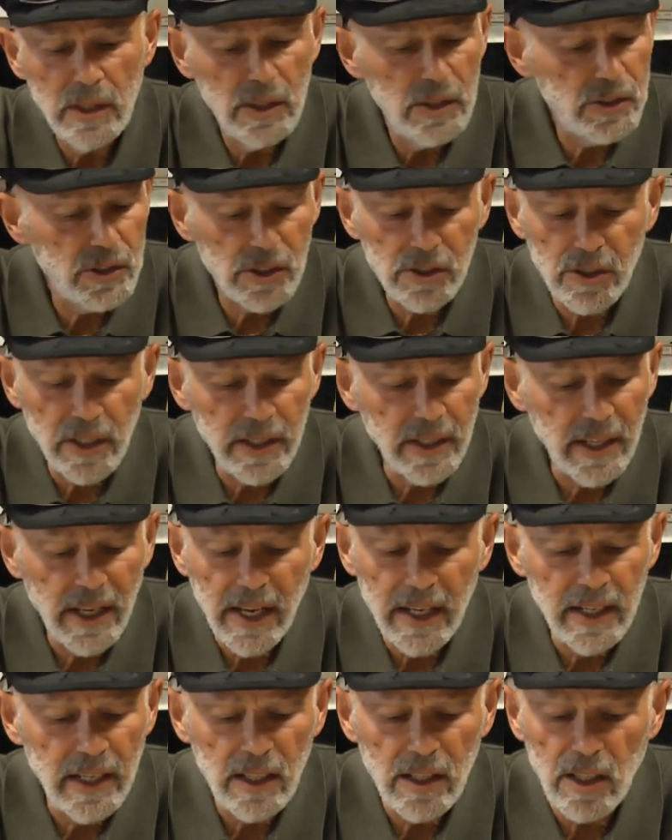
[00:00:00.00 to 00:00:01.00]
Just like
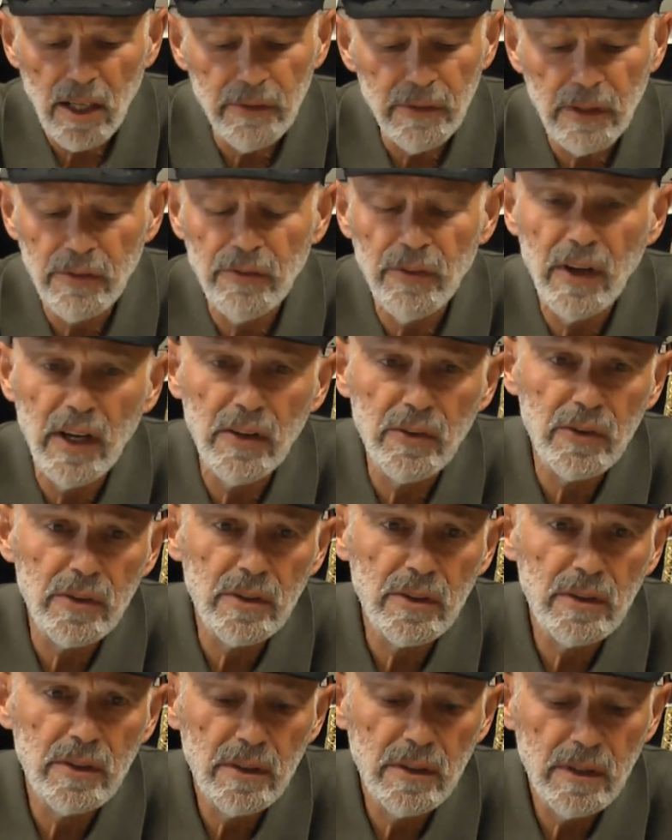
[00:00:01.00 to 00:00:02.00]
any loving father,
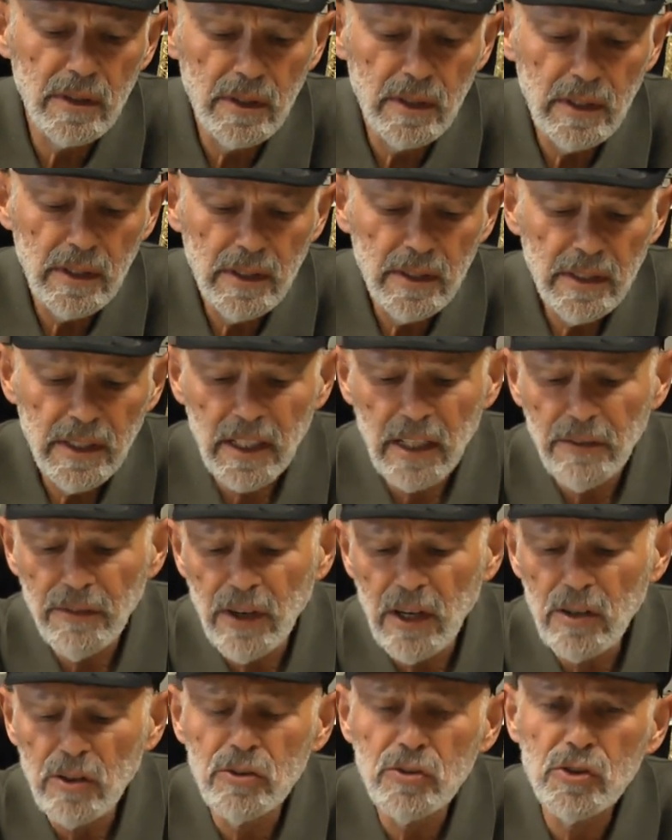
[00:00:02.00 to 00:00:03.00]
think of
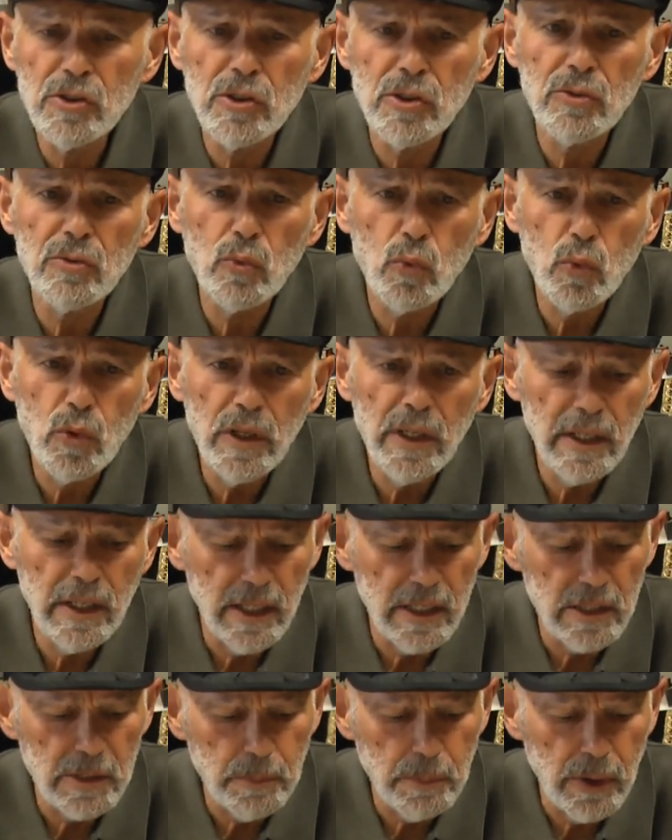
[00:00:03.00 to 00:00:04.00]
how concerned we
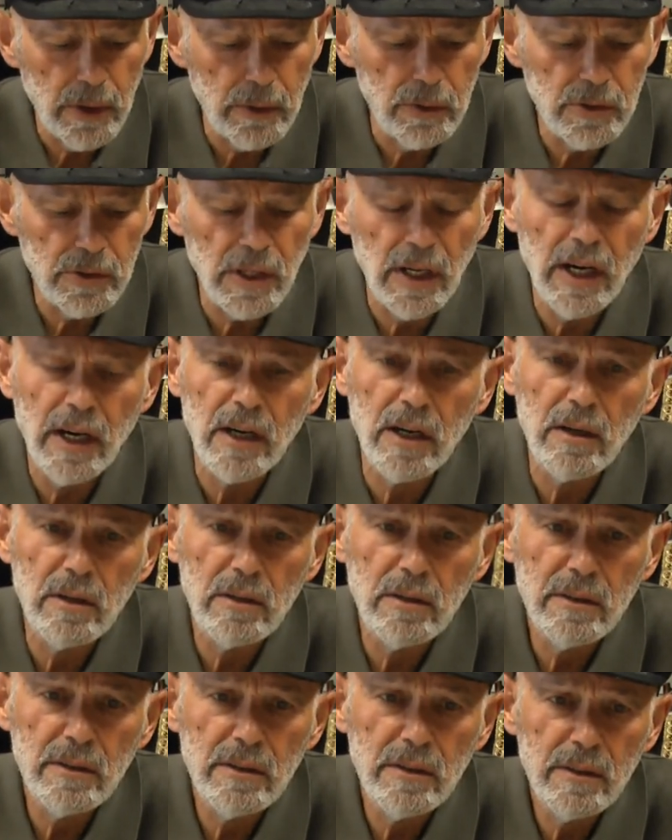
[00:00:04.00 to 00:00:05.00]
as parents are
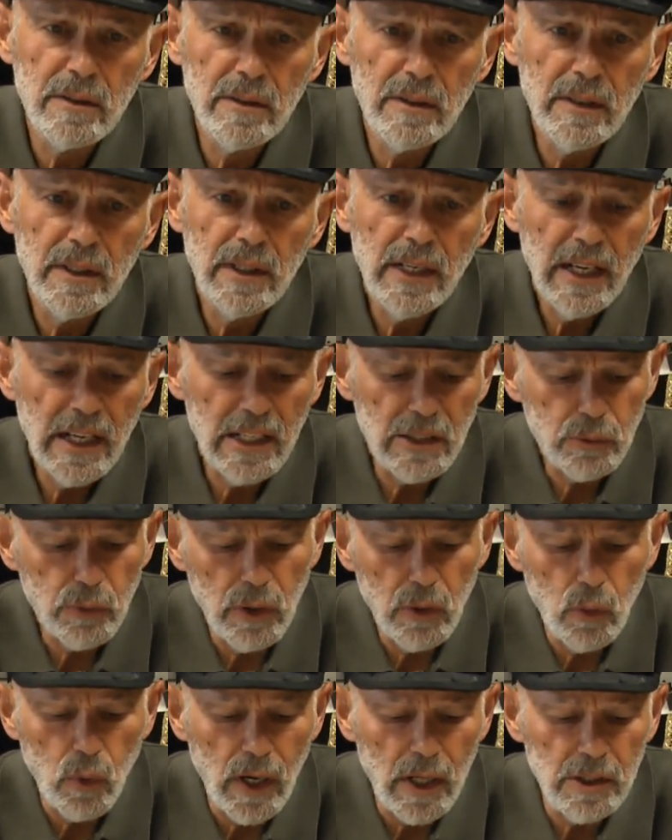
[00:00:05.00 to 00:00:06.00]
as
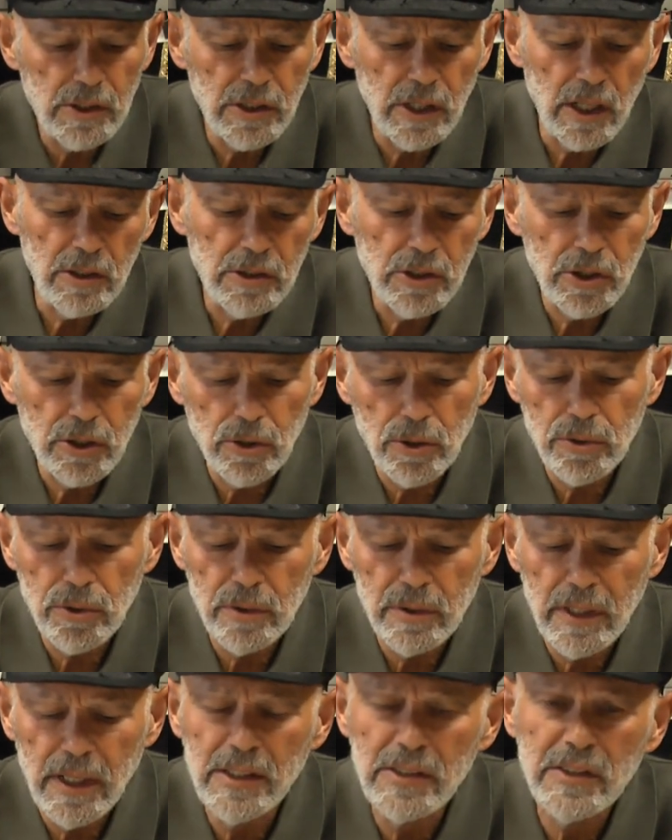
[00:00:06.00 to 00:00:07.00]
we watch our
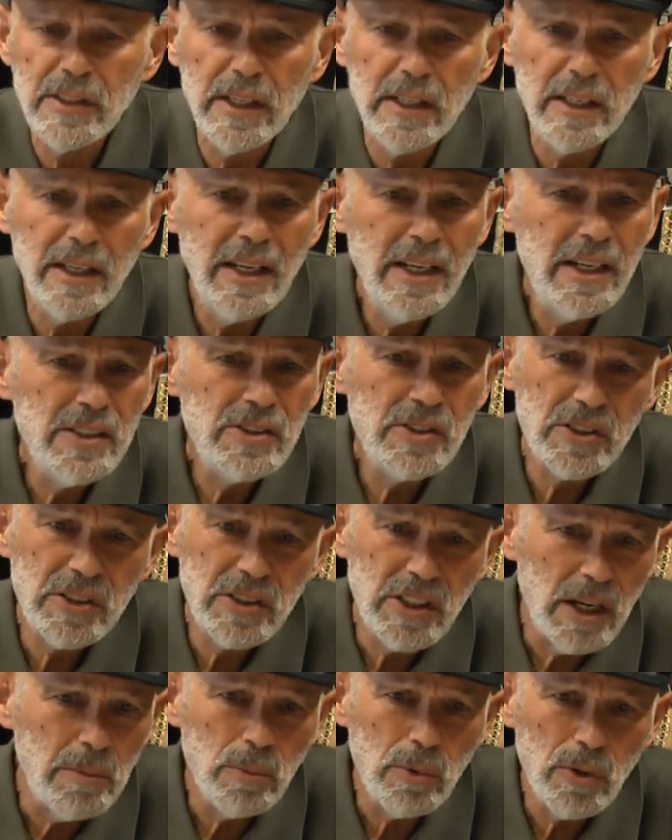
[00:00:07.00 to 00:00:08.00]
children as they
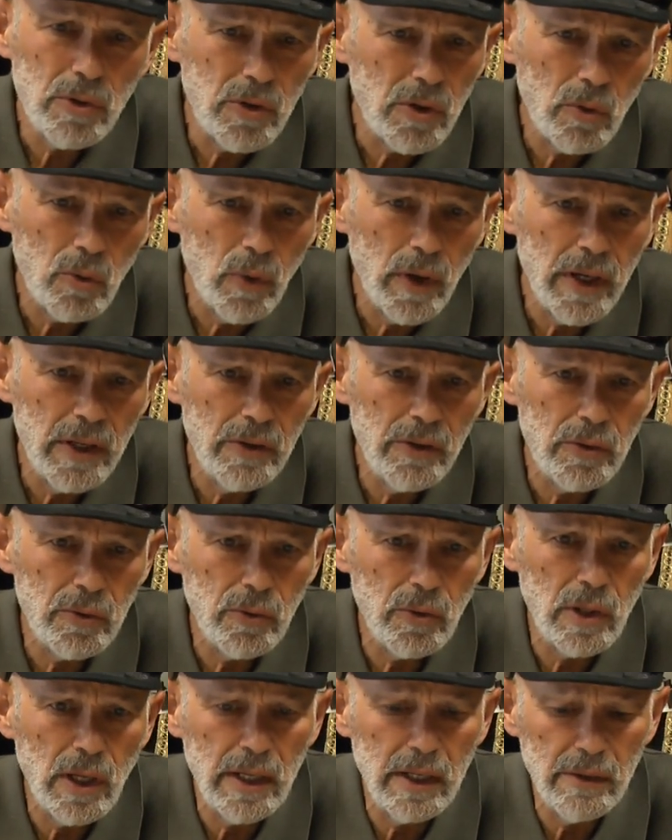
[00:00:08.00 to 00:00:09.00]
stumble their way through
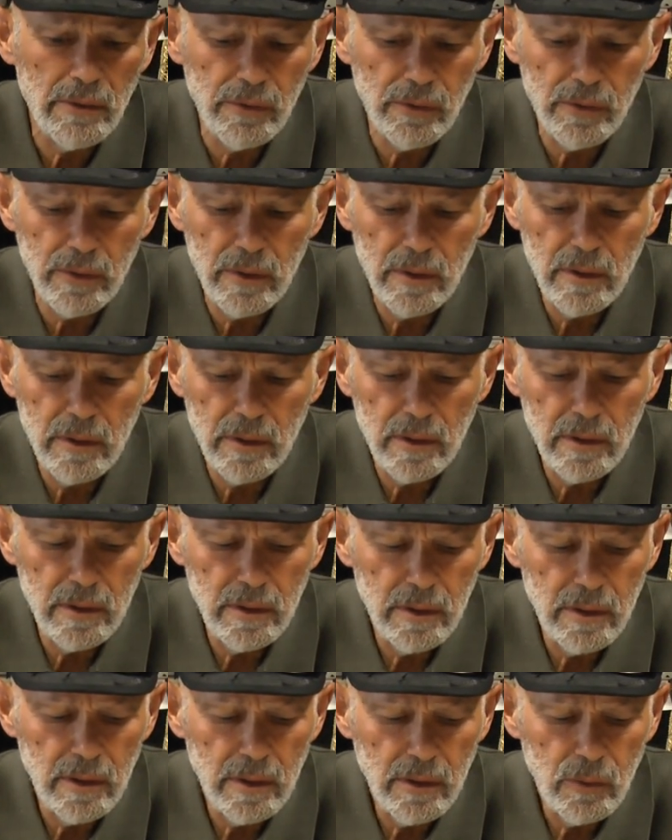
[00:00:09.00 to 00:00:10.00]
life.
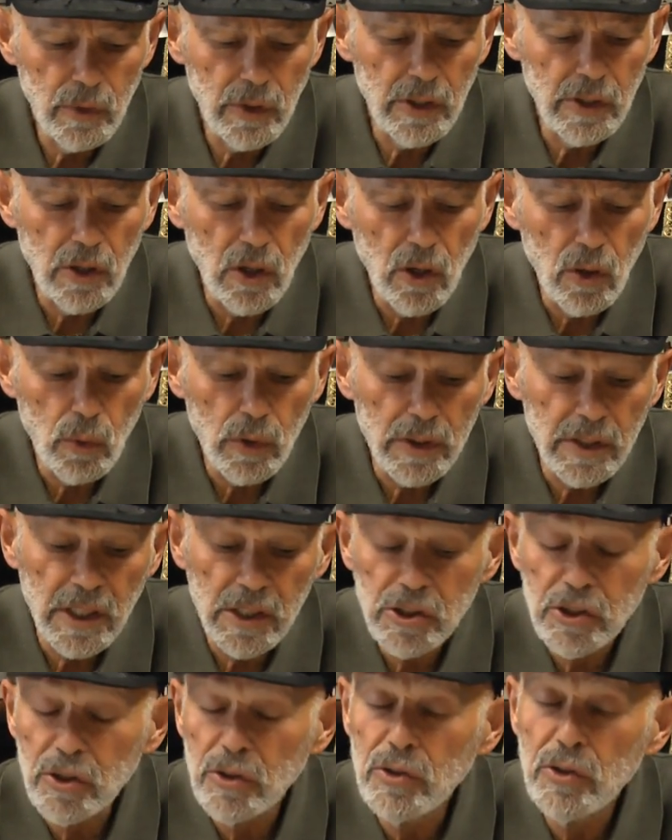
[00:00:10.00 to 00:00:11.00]
We know what they
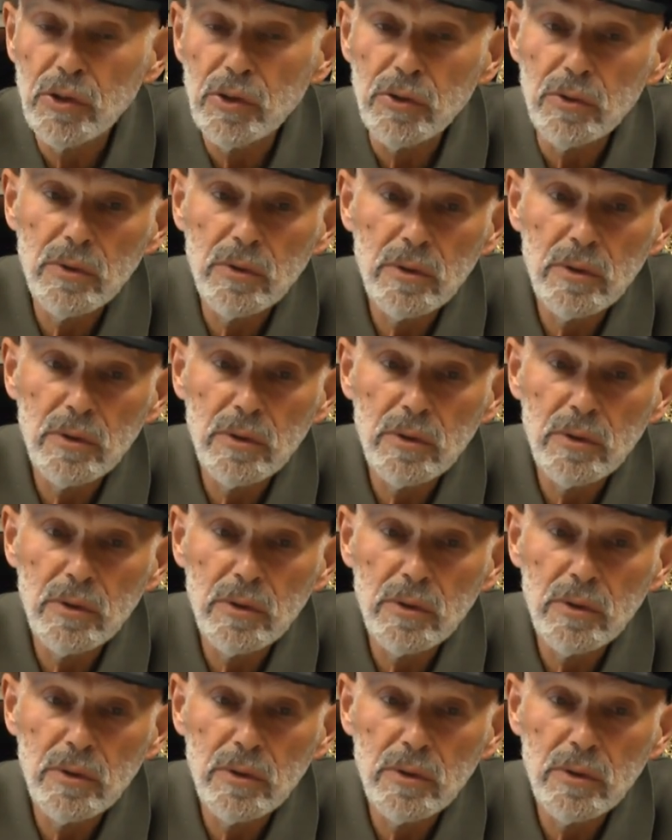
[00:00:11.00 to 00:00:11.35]
should do.